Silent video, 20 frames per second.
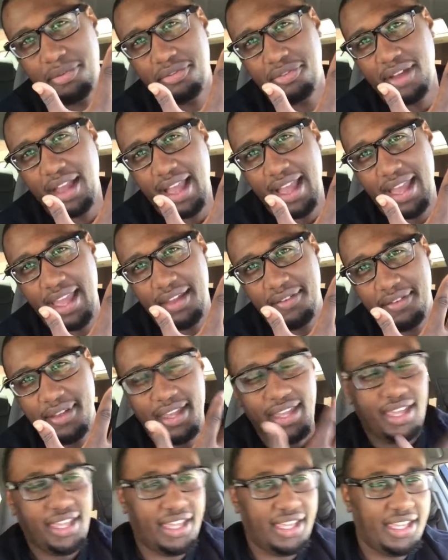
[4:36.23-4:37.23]
five
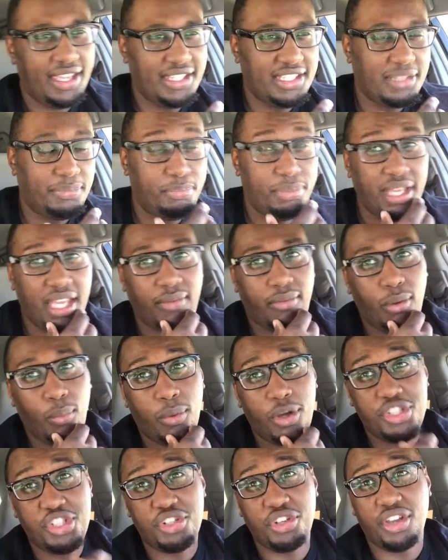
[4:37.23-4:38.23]
is pick with
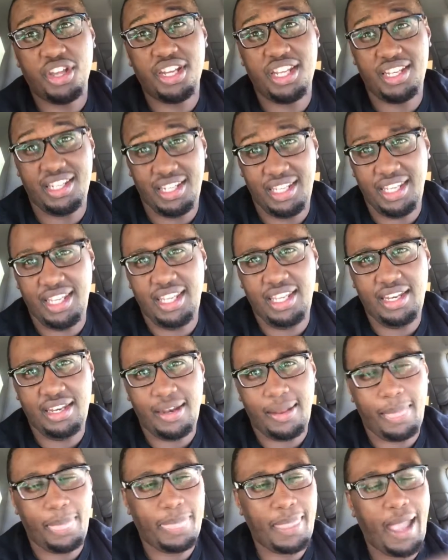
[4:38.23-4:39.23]
what you're gonna need,
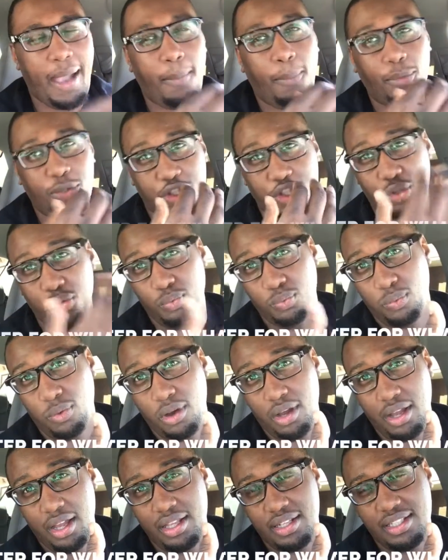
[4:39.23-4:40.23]
not what you
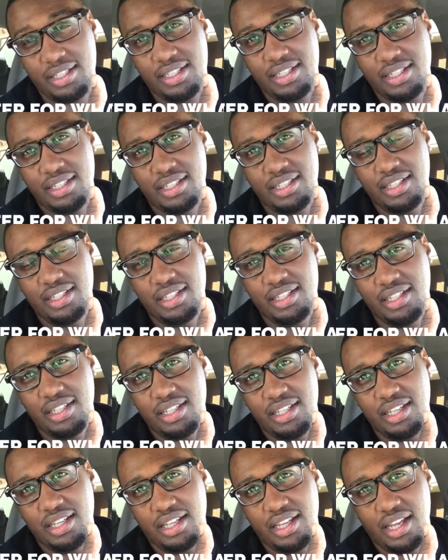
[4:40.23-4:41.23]
want.
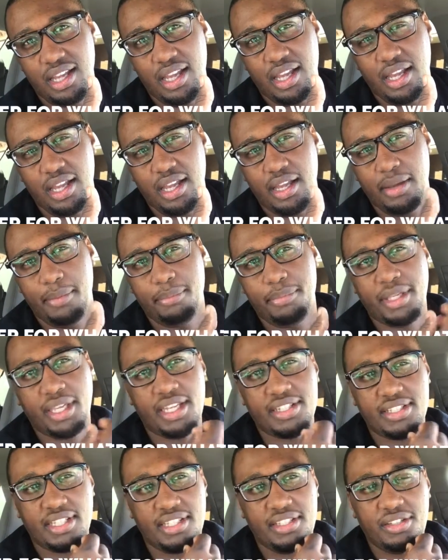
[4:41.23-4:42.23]
Um,
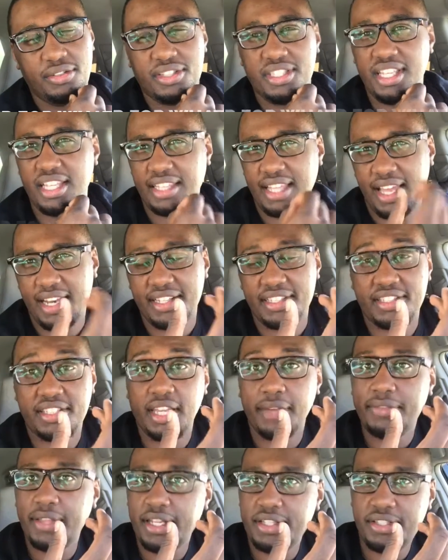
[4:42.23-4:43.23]
because you see a lot of
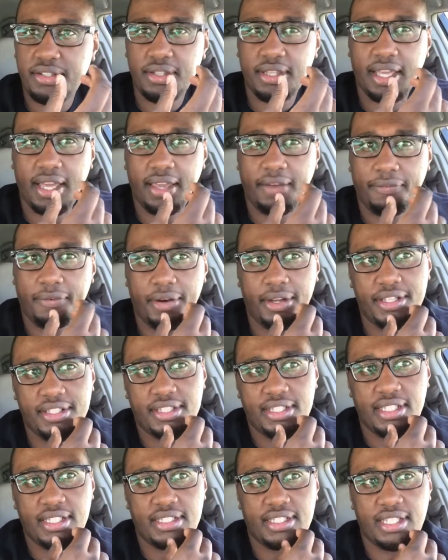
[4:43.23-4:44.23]
stuff that you like. For
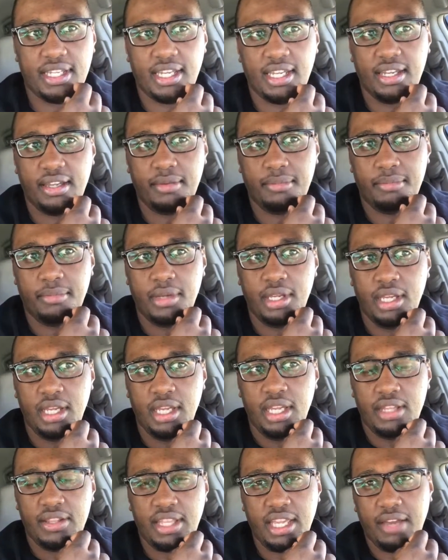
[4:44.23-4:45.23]
instance, um,
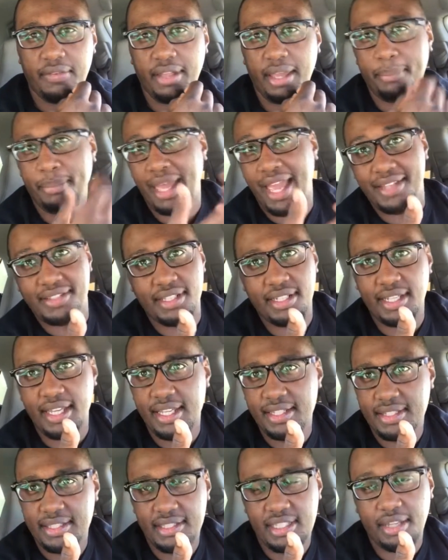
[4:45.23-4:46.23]
they have like
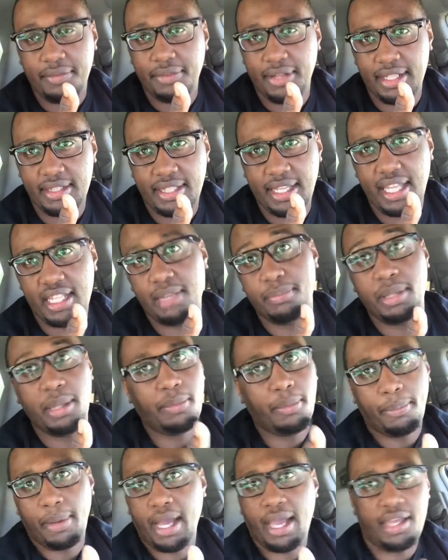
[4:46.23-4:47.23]
bassinets and stuff like that that
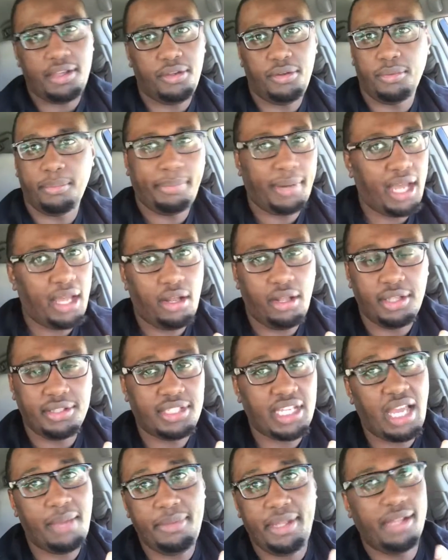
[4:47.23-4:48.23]
people buy buy all
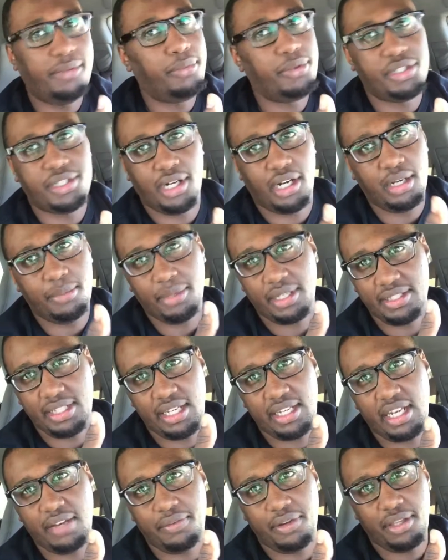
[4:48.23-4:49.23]
the time. They return them because
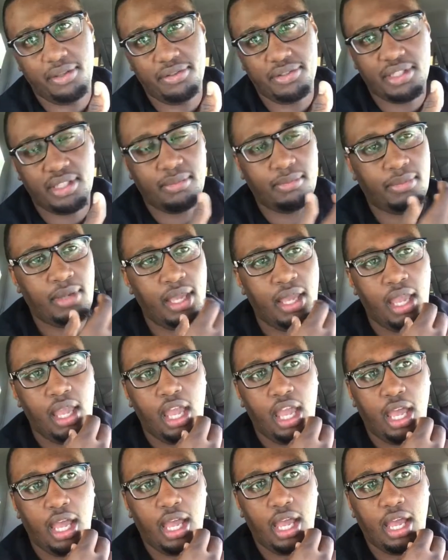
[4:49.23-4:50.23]
they never use them.
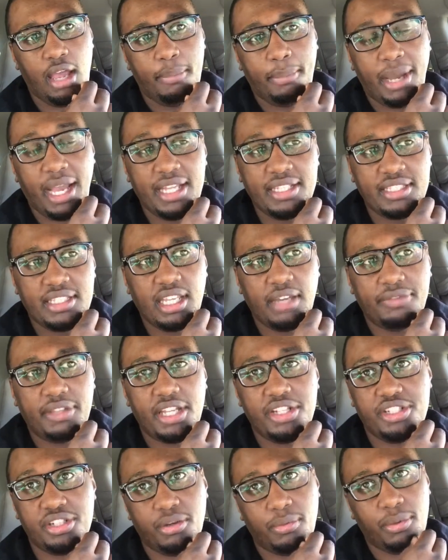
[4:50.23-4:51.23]
Uh, buy stuff
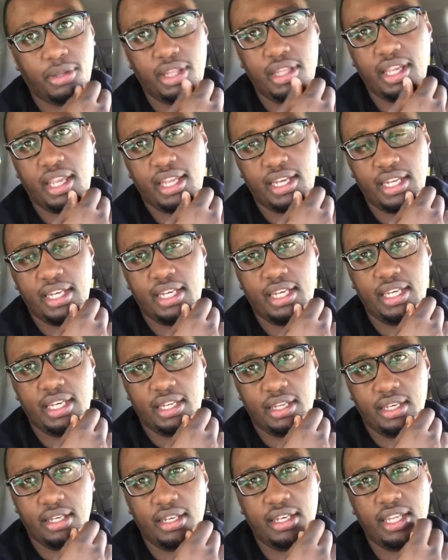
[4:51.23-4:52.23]
that you're really gonna
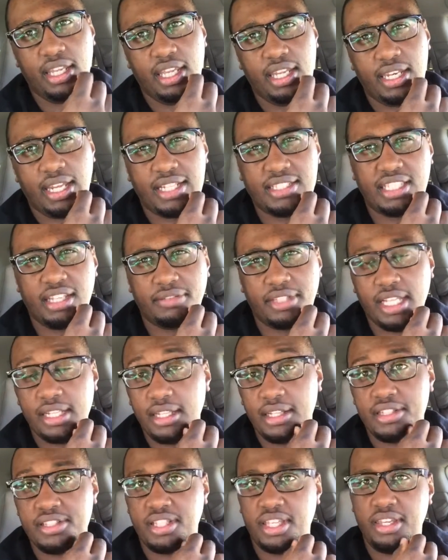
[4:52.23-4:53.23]
need, not stuff that
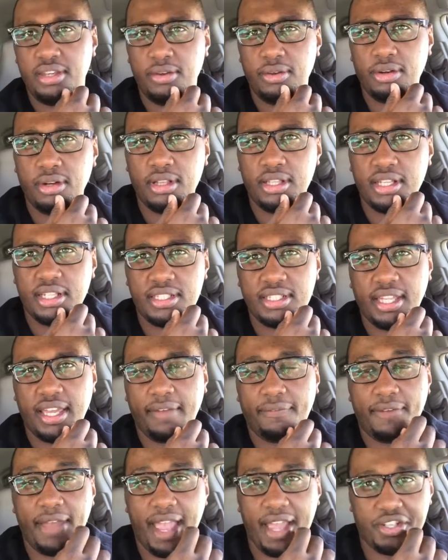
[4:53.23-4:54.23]
looks cute or looks
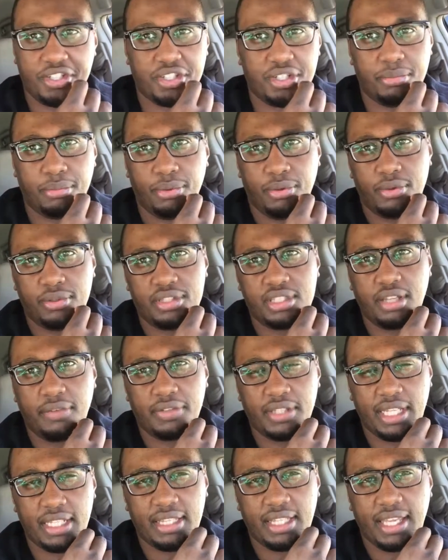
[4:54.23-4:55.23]
like fashionable or
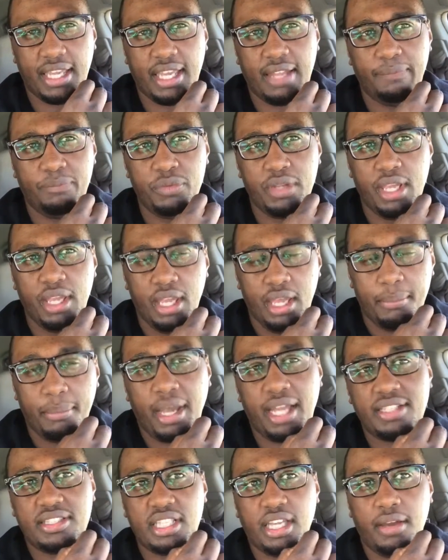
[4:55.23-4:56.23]
stuff like that.
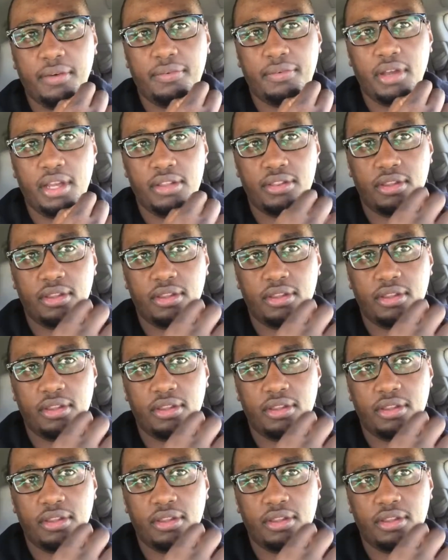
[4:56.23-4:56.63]
Buy stuff.